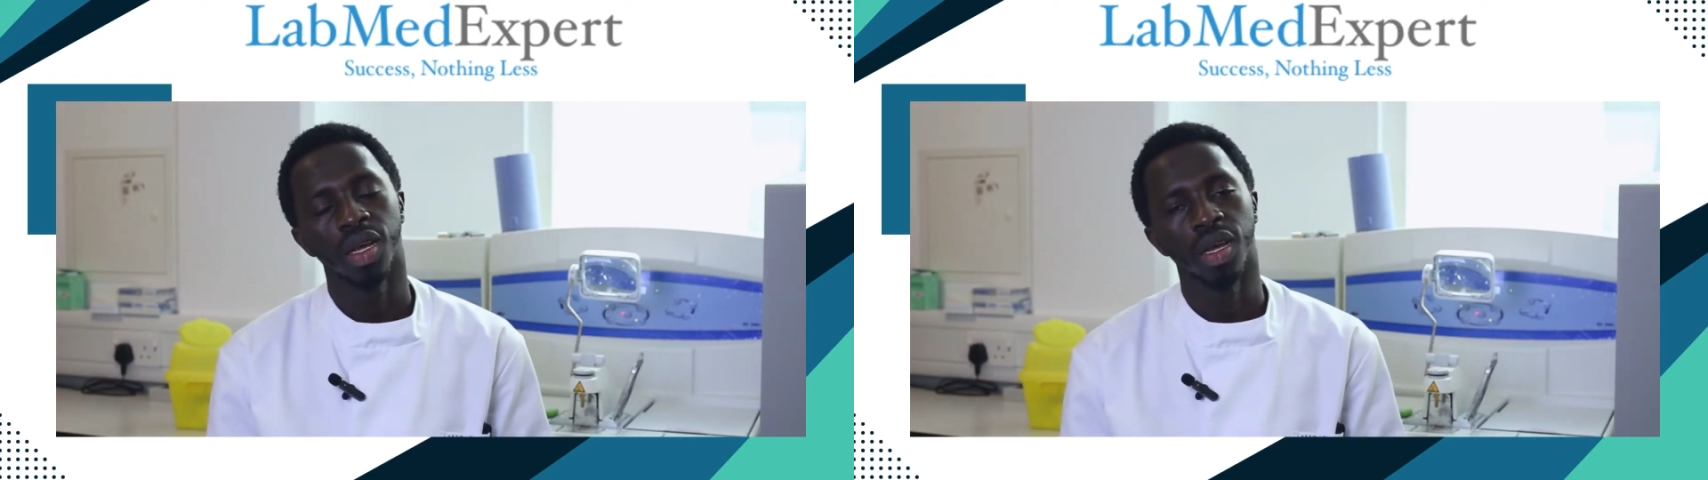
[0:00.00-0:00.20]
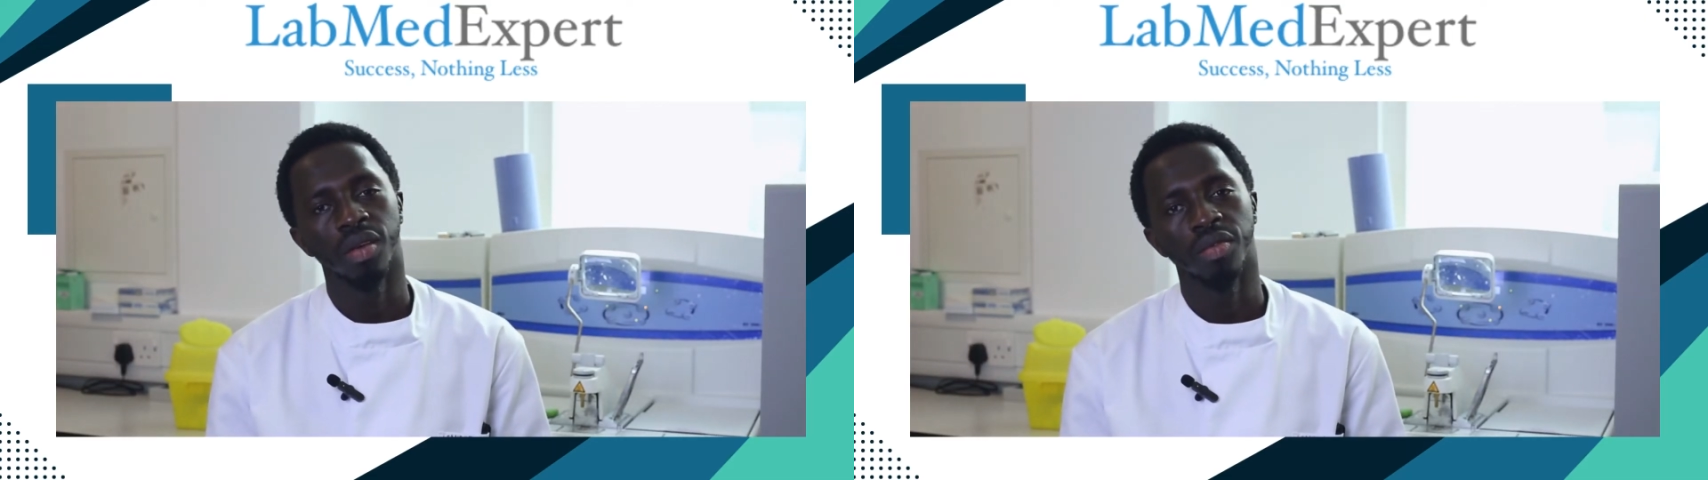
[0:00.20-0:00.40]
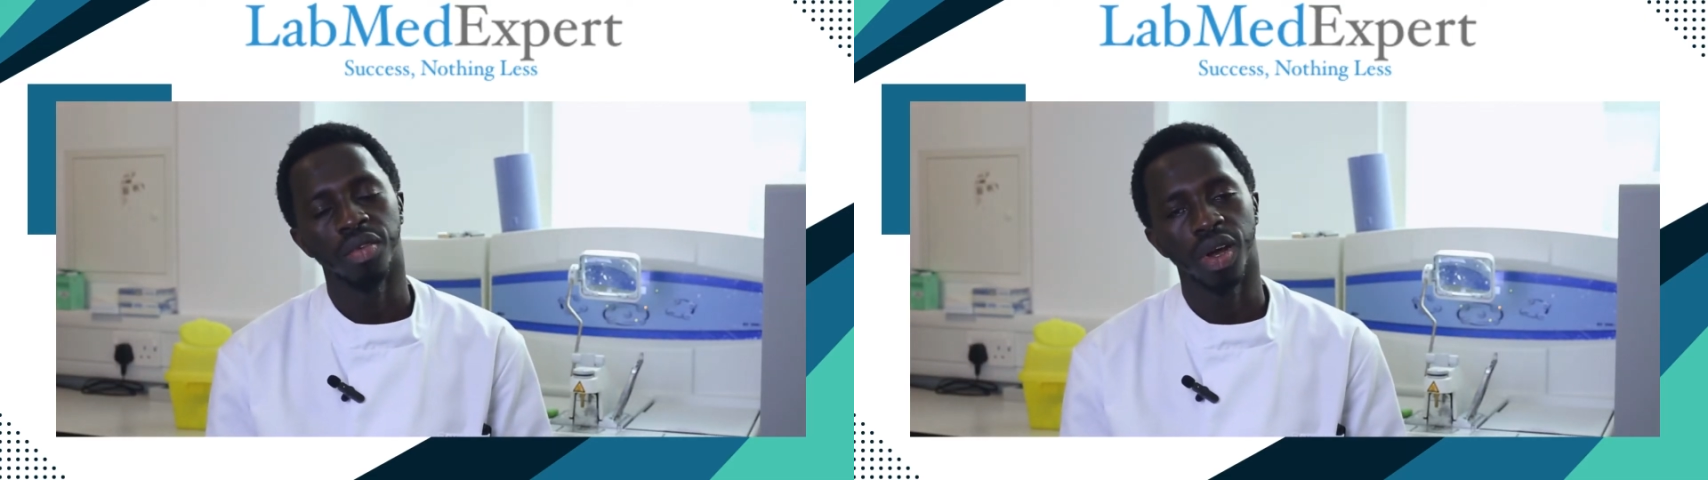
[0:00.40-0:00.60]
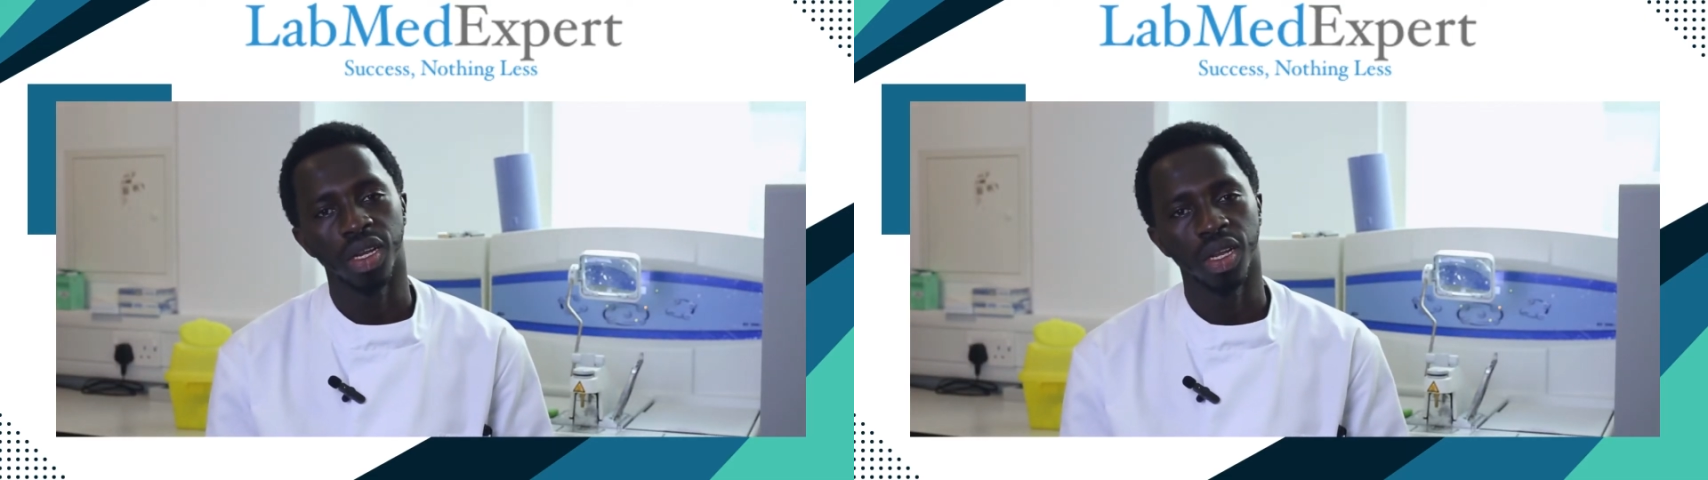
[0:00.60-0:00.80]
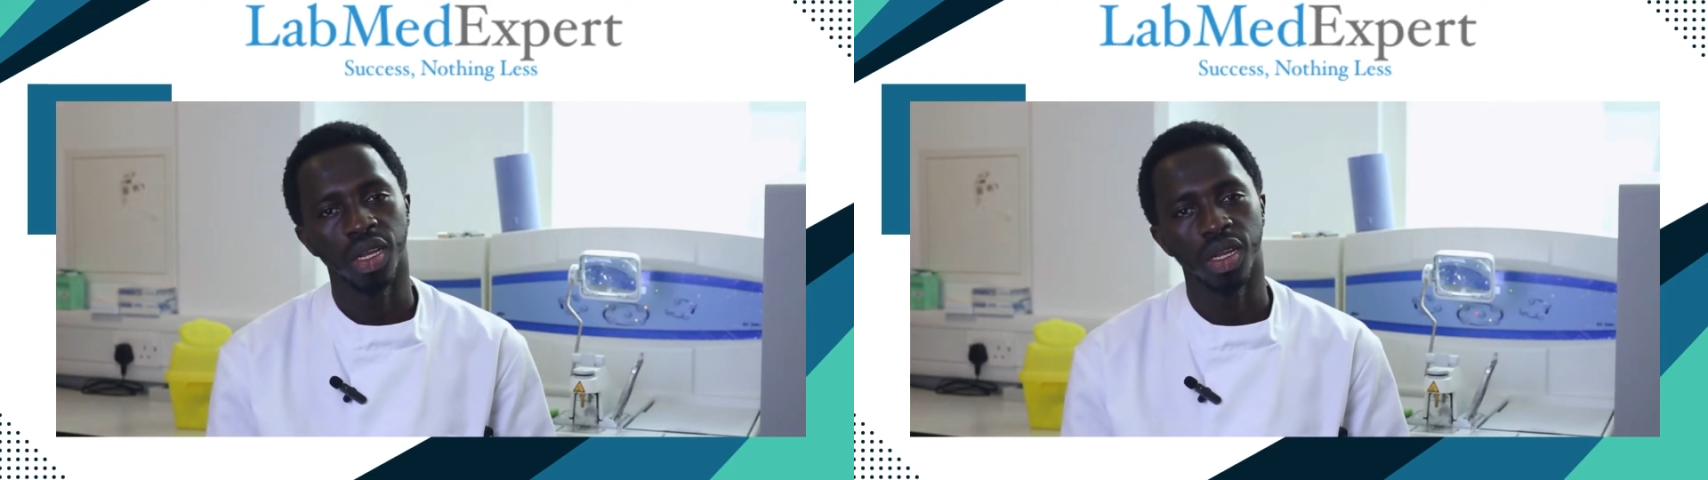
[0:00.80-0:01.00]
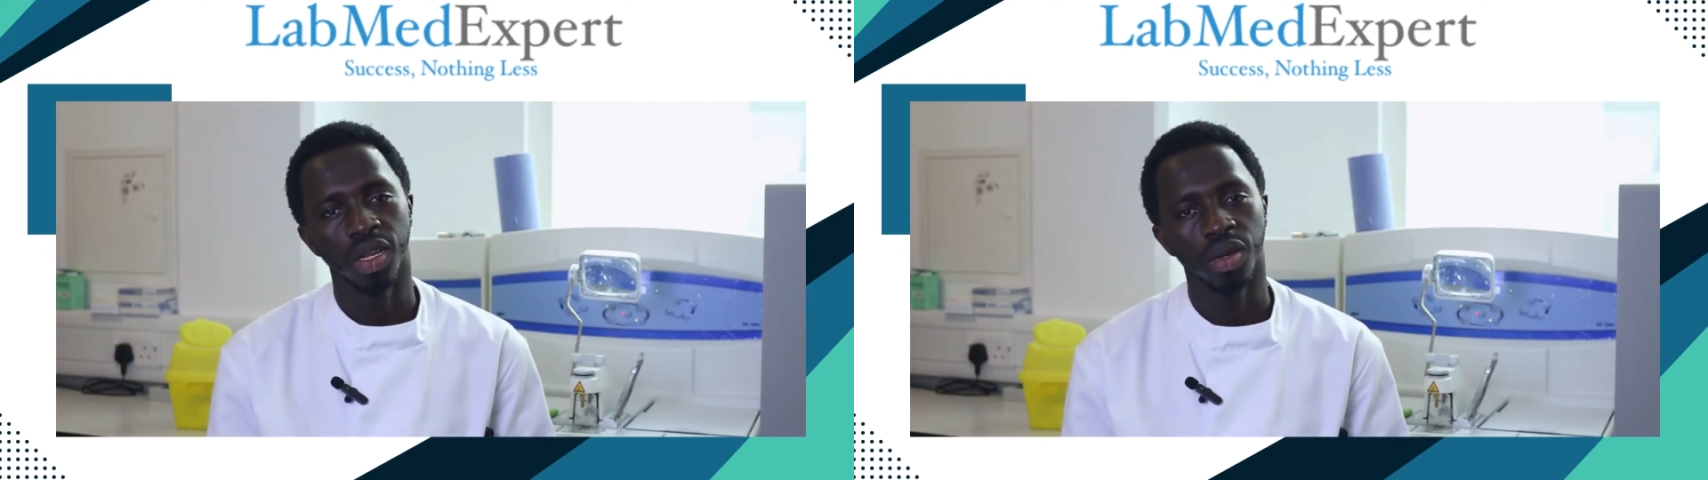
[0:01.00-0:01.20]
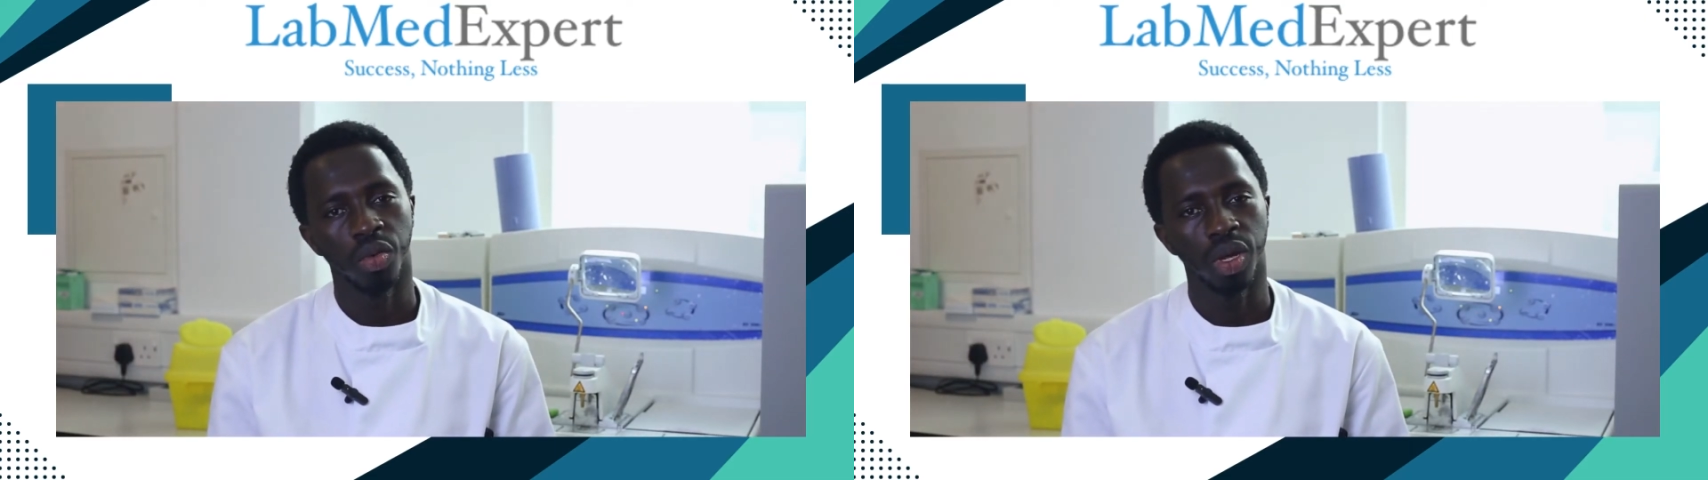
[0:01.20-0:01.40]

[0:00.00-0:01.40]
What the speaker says: And finally,